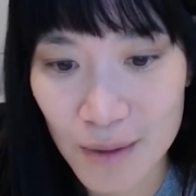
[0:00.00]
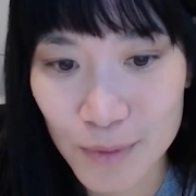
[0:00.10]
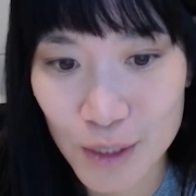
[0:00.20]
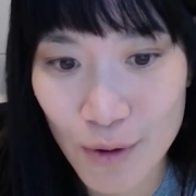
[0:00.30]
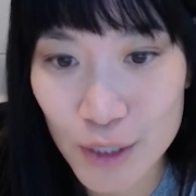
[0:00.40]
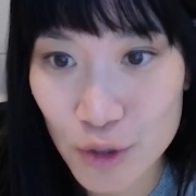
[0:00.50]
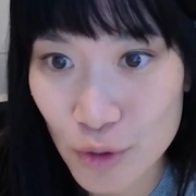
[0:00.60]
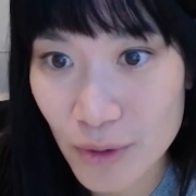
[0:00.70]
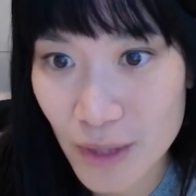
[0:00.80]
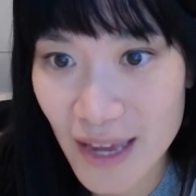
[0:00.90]
So I
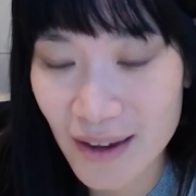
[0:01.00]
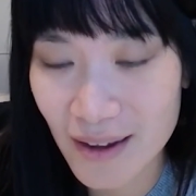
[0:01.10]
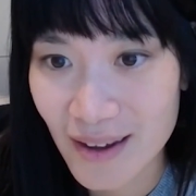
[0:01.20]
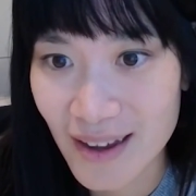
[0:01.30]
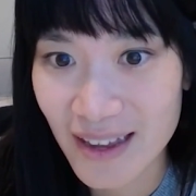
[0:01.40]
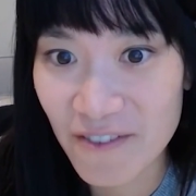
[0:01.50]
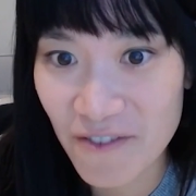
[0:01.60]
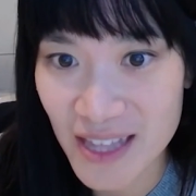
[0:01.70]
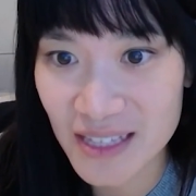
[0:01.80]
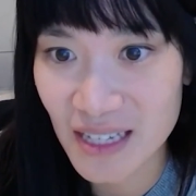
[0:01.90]
do think
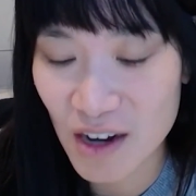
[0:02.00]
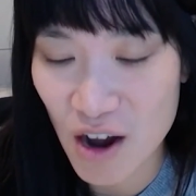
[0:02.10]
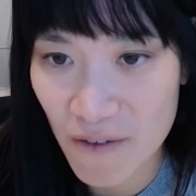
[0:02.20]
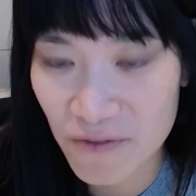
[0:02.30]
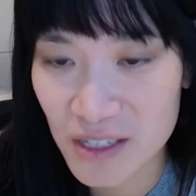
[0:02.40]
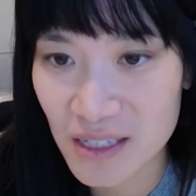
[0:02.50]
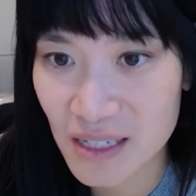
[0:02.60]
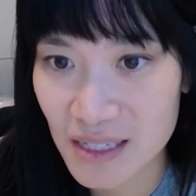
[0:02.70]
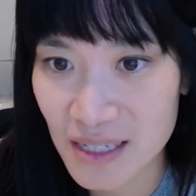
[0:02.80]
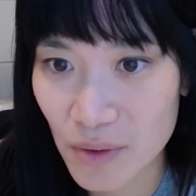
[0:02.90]
events and
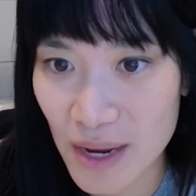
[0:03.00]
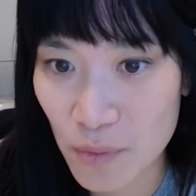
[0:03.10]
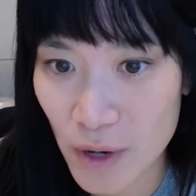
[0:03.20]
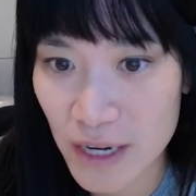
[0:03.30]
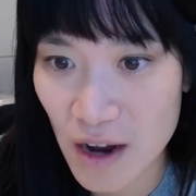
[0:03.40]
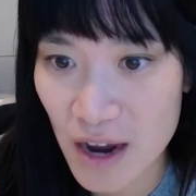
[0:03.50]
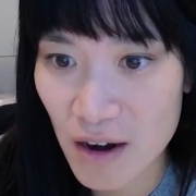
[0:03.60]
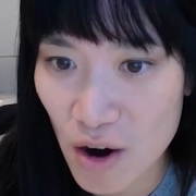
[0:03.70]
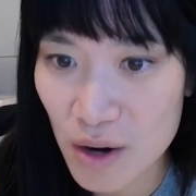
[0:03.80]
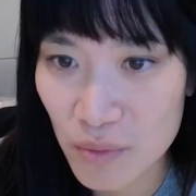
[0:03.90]
conferences and whatnot
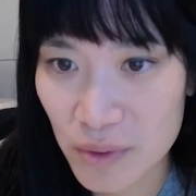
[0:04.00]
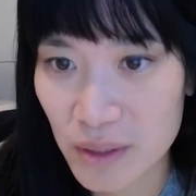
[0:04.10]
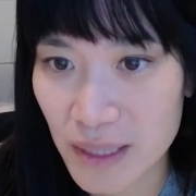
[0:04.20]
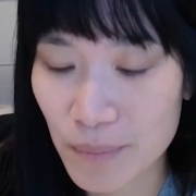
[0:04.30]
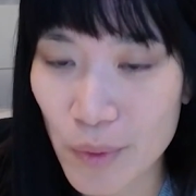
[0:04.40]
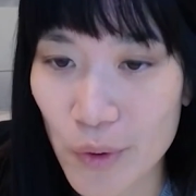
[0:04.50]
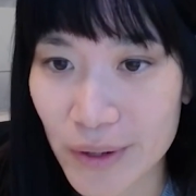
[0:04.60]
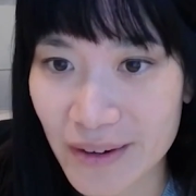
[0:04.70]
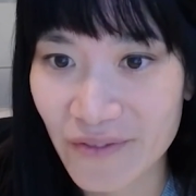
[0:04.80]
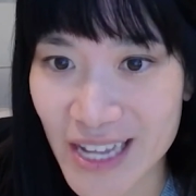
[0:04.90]
are a really
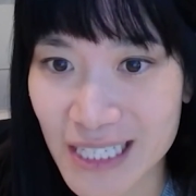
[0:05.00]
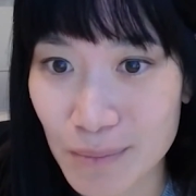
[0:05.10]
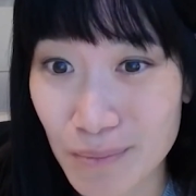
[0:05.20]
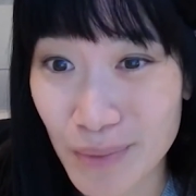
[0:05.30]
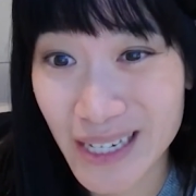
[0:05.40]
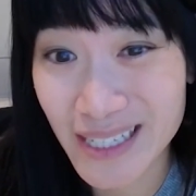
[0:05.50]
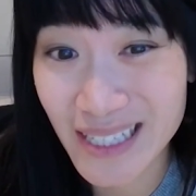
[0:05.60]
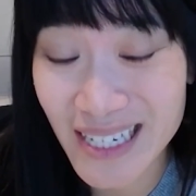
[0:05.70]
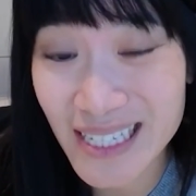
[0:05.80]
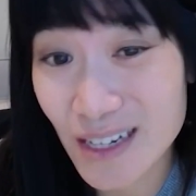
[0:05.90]
important investment because
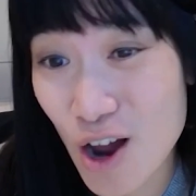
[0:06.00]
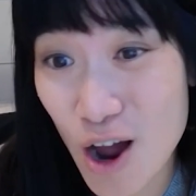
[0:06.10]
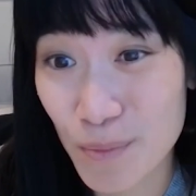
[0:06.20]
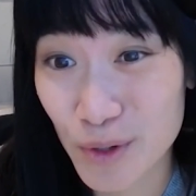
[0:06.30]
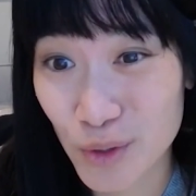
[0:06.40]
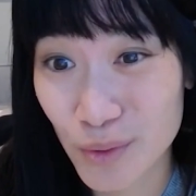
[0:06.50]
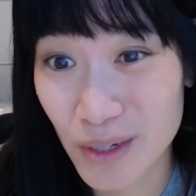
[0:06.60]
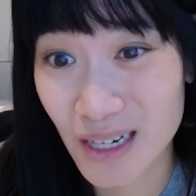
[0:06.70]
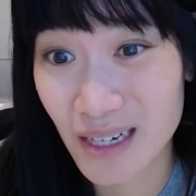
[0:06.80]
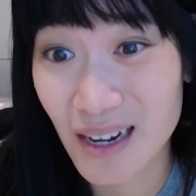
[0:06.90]
it is an
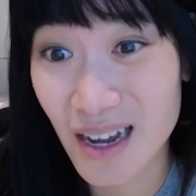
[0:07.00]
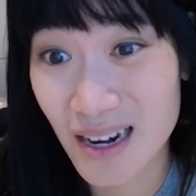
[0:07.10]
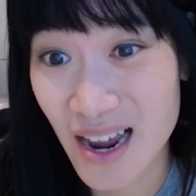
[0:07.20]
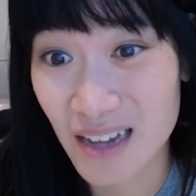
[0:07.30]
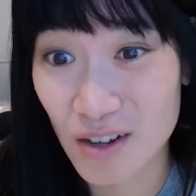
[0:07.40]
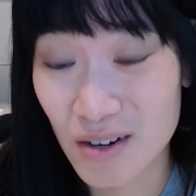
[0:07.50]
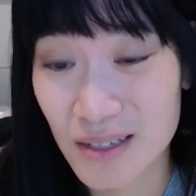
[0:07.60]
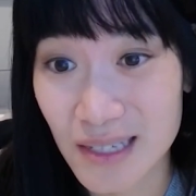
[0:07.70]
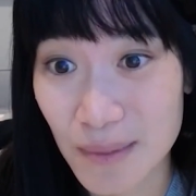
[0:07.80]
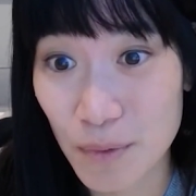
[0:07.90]
opportunity to connect on a
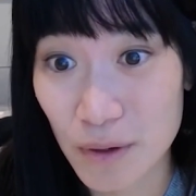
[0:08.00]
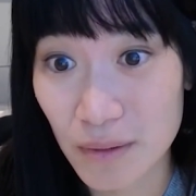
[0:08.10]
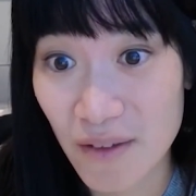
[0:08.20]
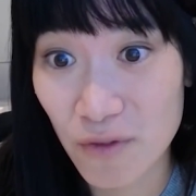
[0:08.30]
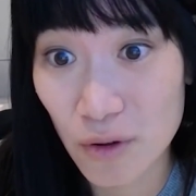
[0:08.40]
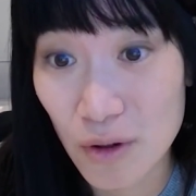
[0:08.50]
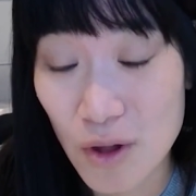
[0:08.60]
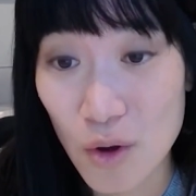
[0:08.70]
deeper level